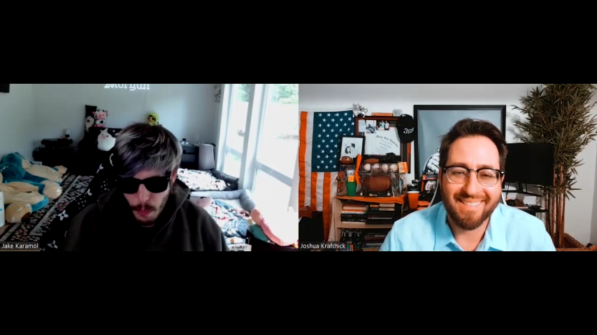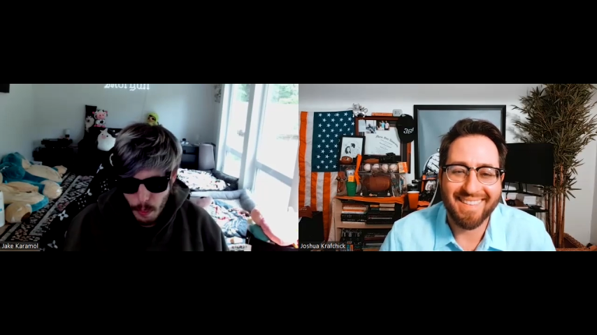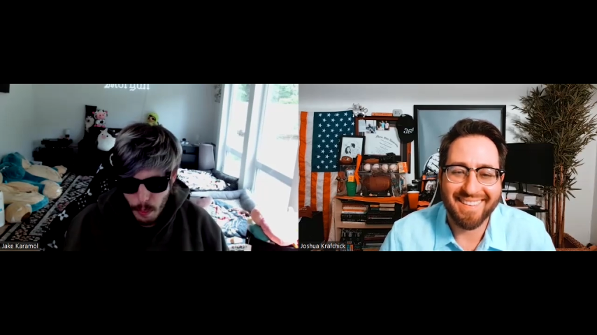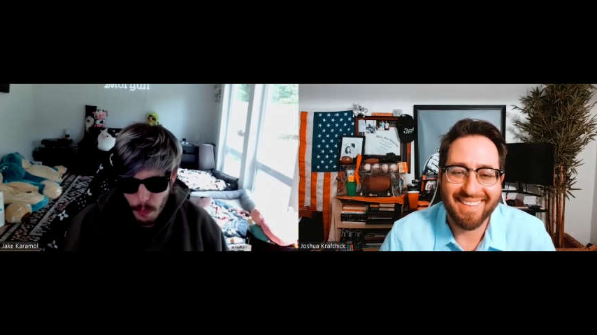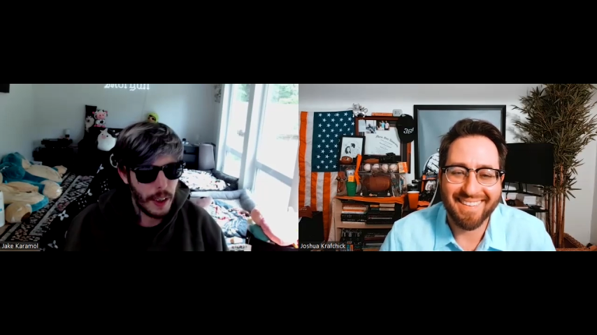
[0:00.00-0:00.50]

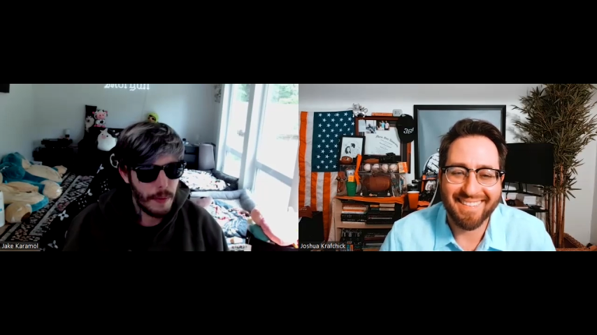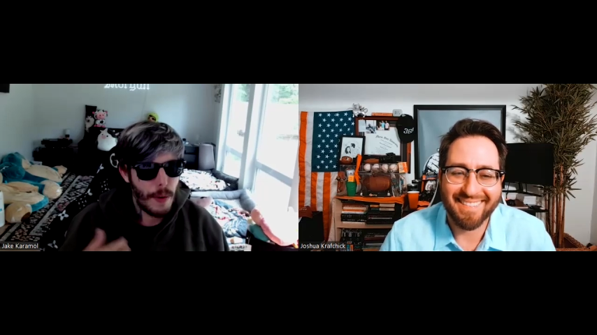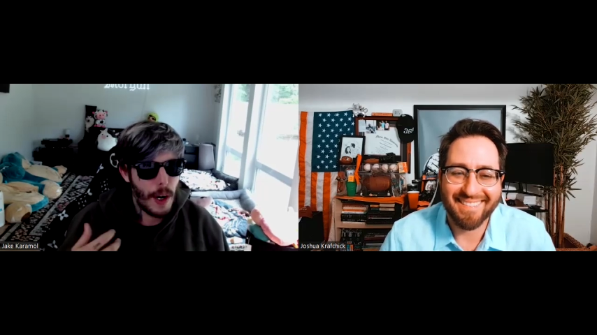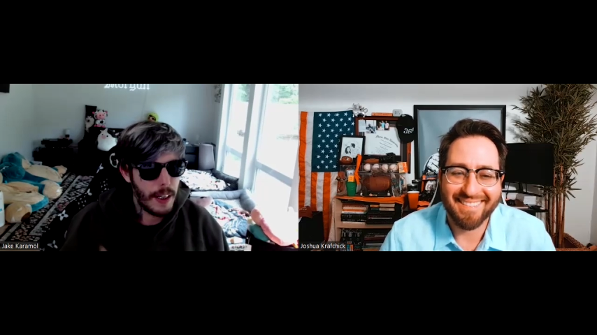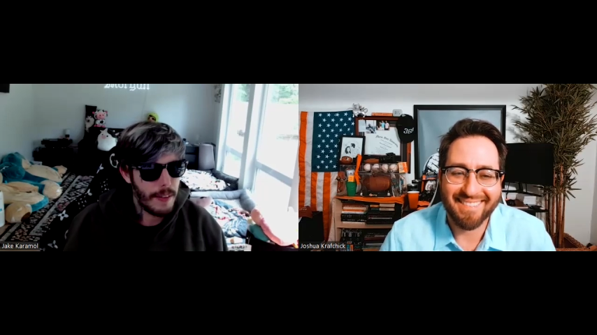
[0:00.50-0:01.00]
Speaker 1: We're watching
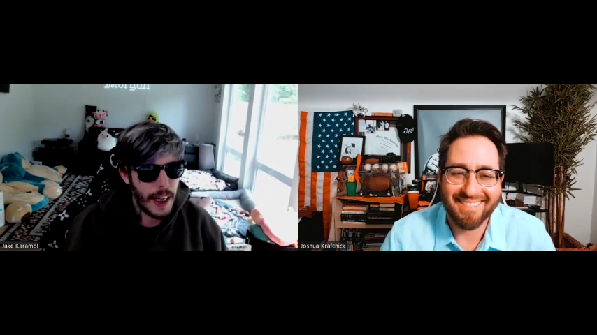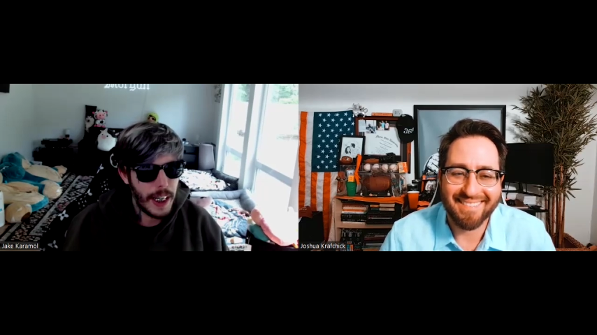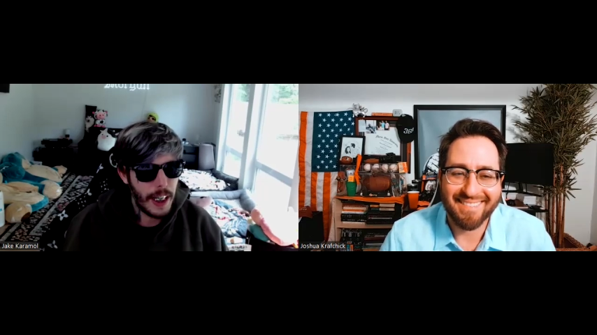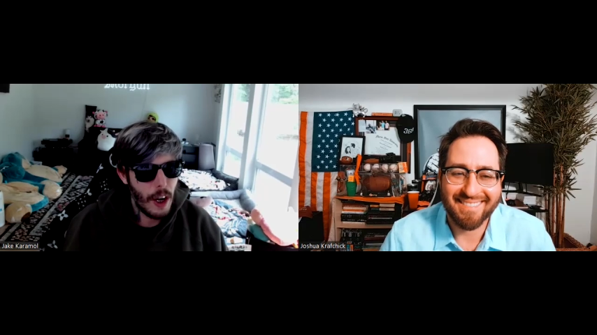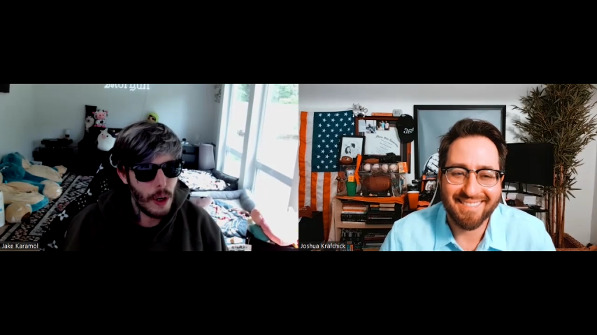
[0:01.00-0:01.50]
funny
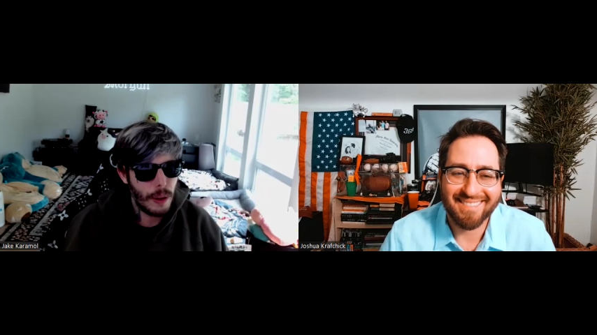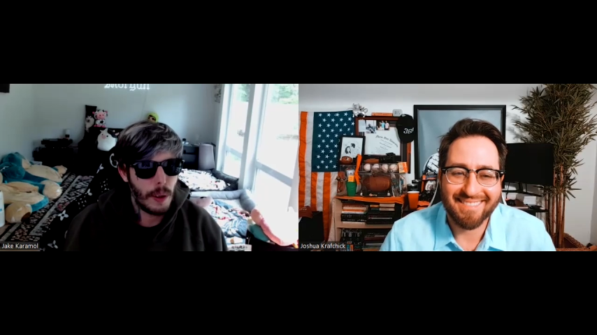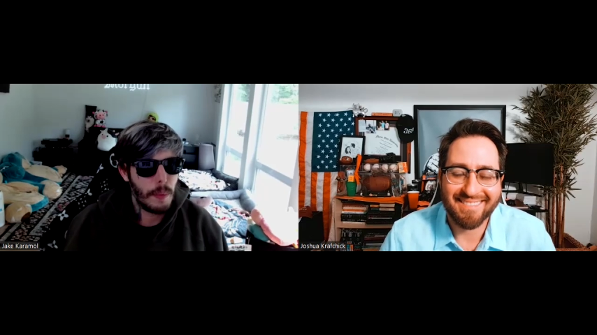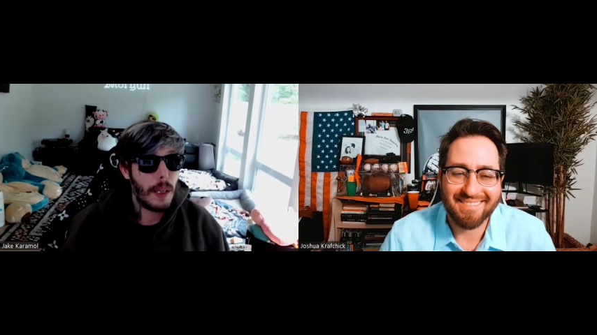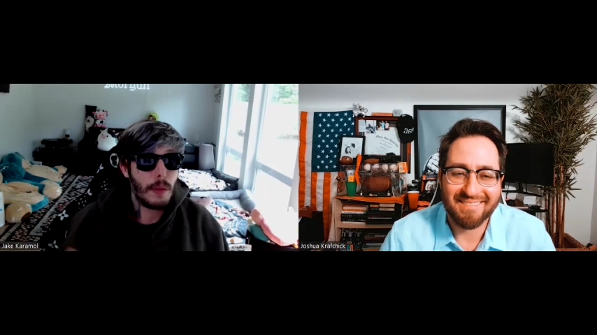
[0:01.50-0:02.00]

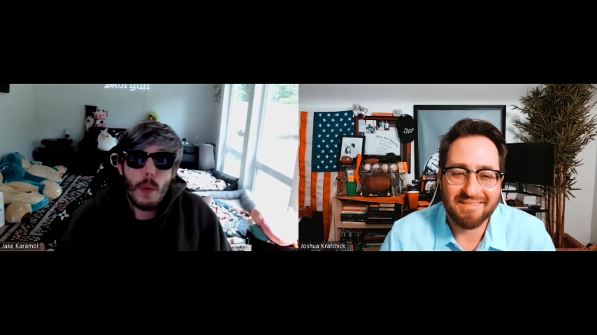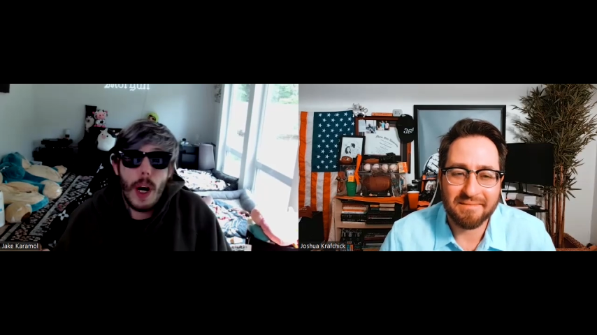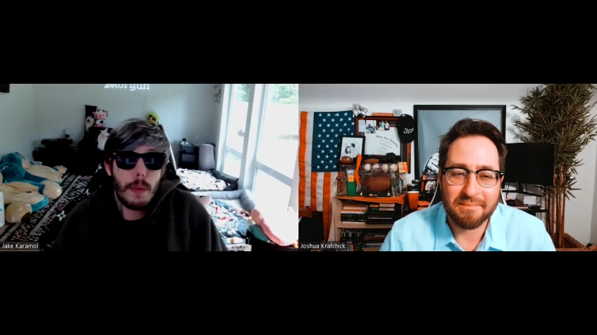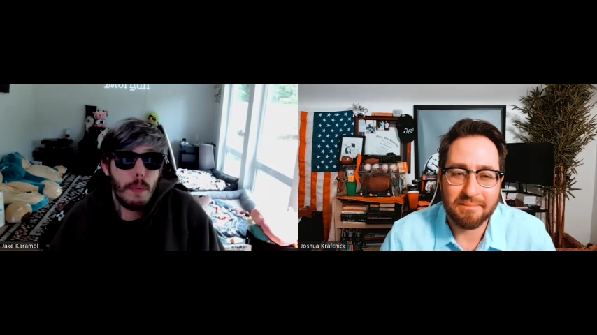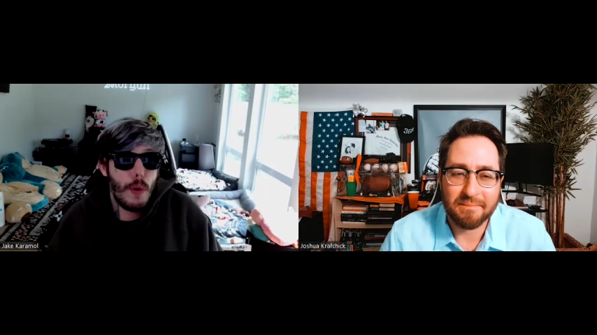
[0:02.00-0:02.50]
videos. Sometimes we'll
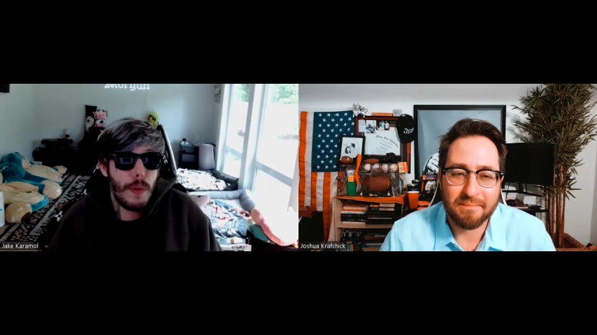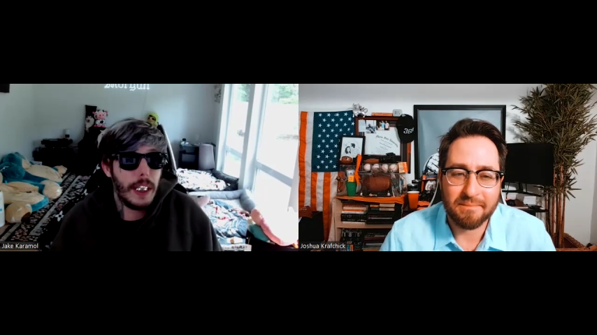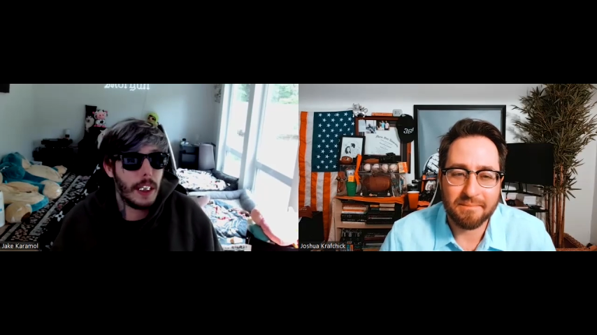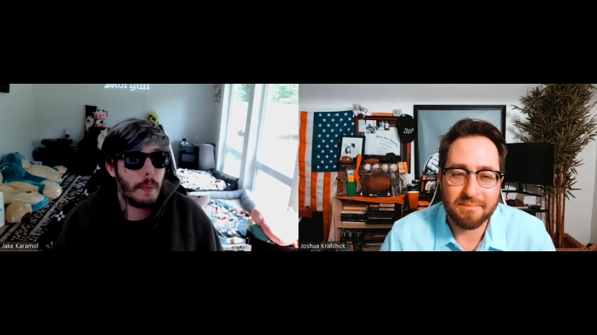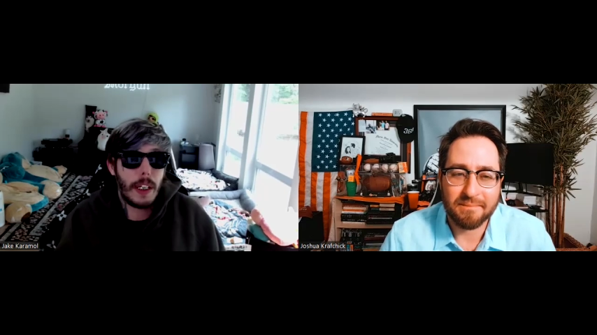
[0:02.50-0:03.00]
watch
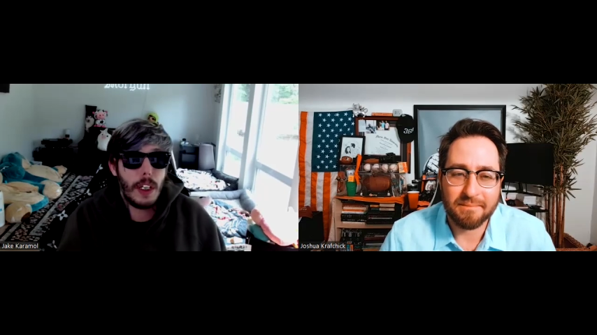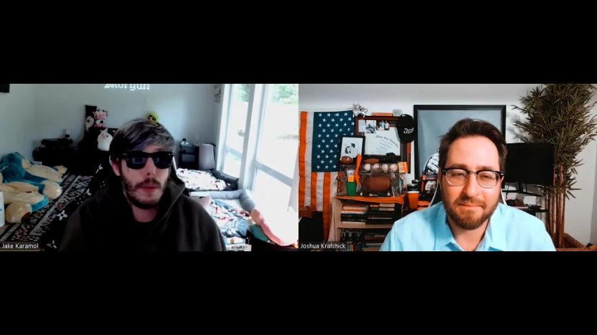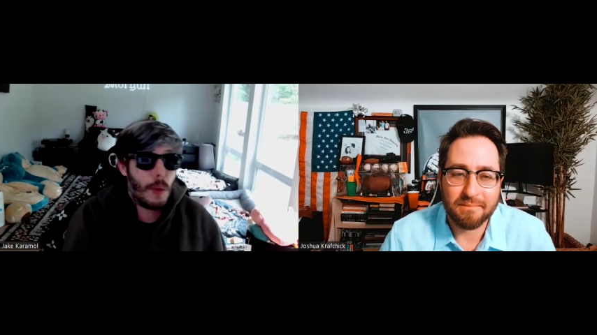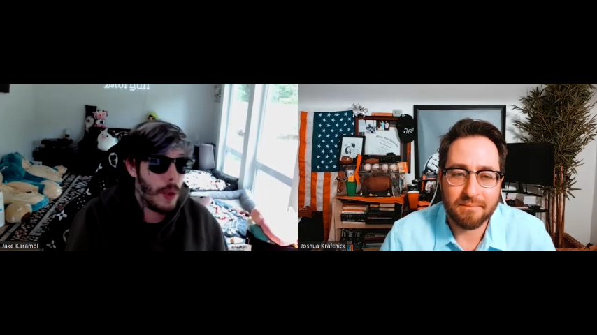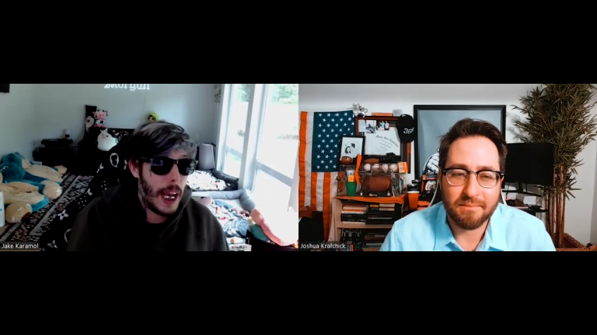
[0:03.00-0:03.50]
movies,
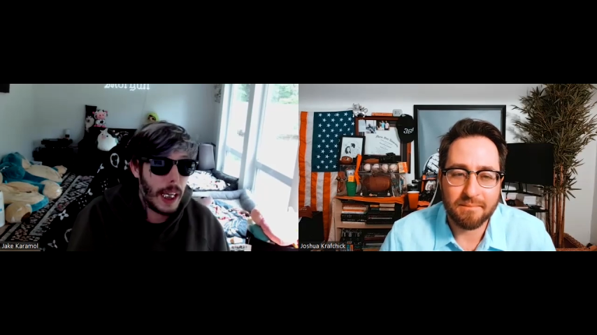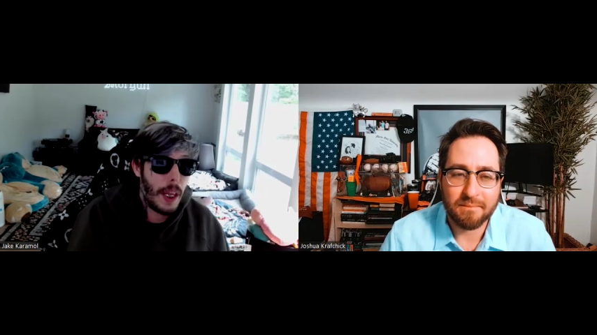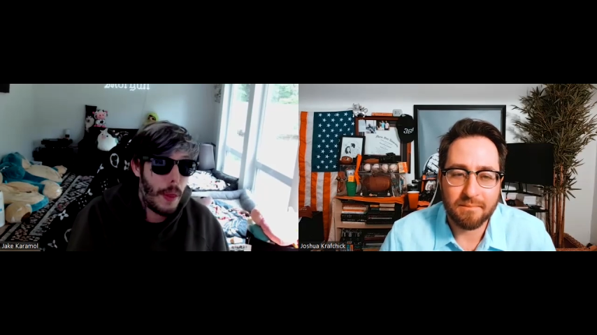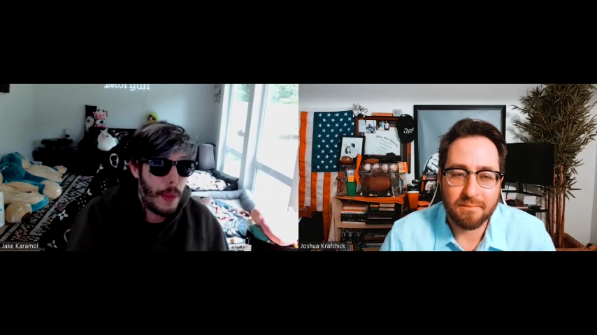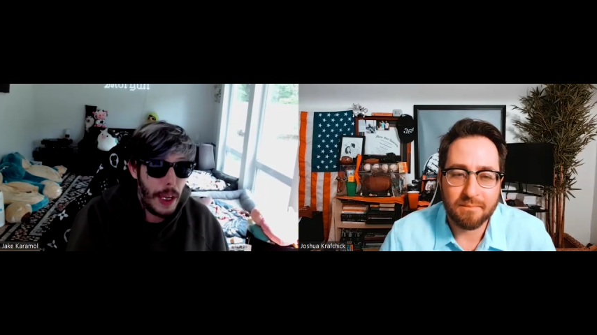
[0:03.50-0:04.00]
especially if we're
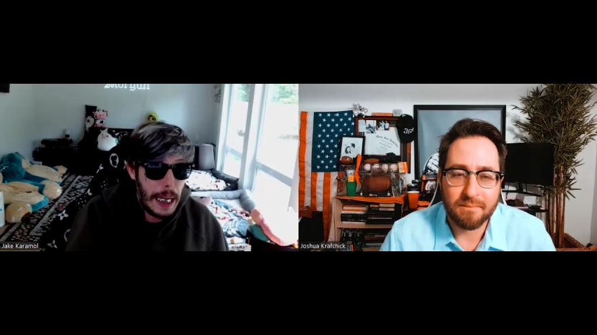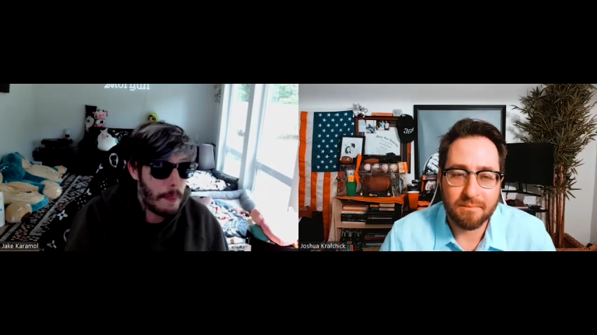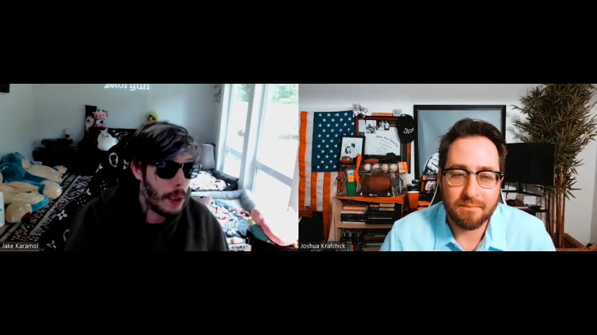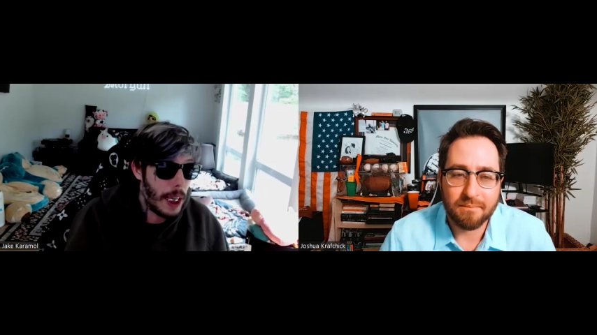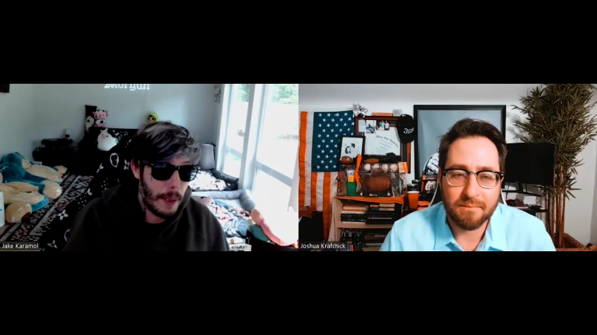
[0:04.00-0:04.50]
like themed.